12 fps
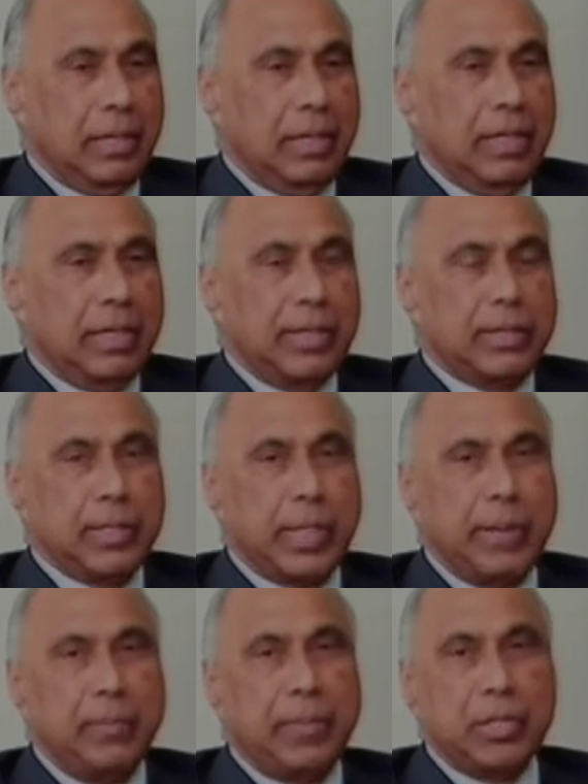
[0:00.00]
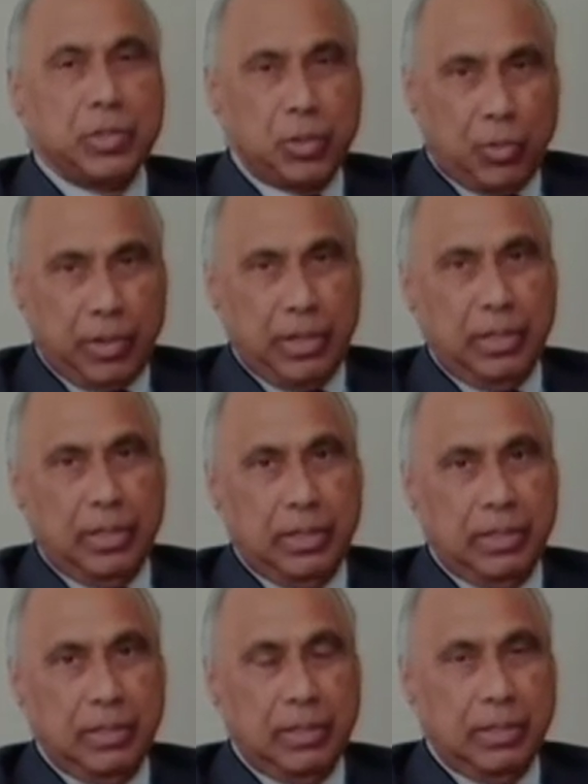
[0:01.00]
Aligarh shaped my story
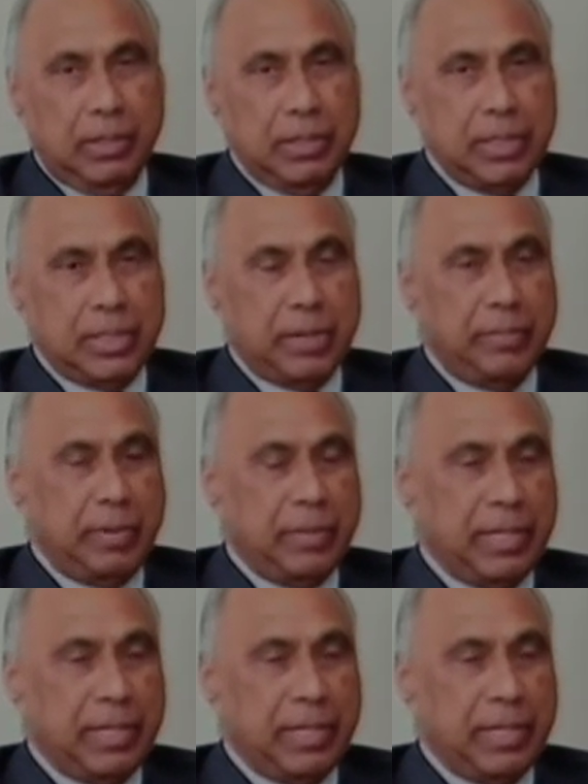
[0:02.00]
and determined